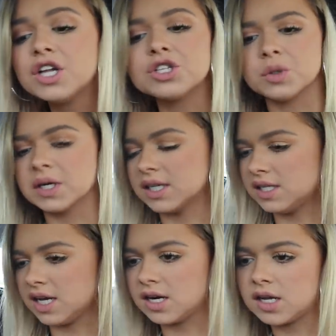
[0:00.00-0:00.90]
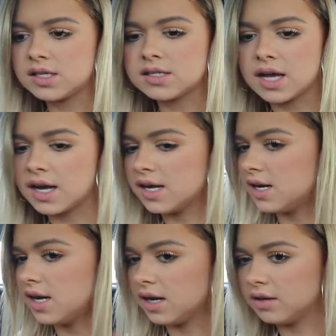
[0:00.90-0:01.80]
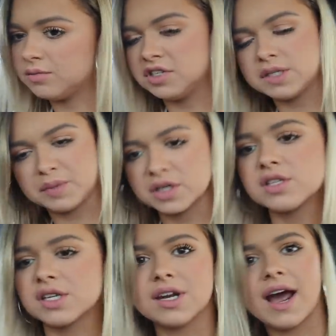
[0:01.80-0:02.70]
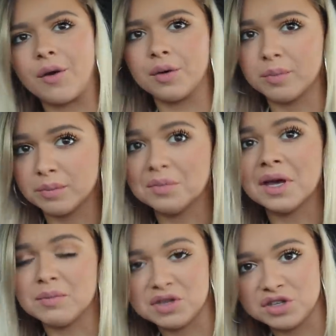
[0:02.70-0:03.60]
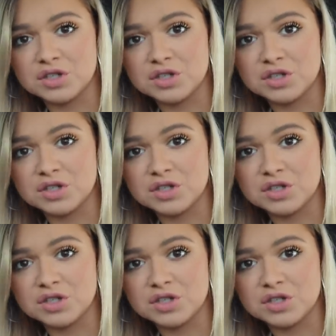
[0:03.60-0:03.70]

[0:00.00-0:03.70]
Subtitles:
So we're gonna take it all inside and disperse it how it may be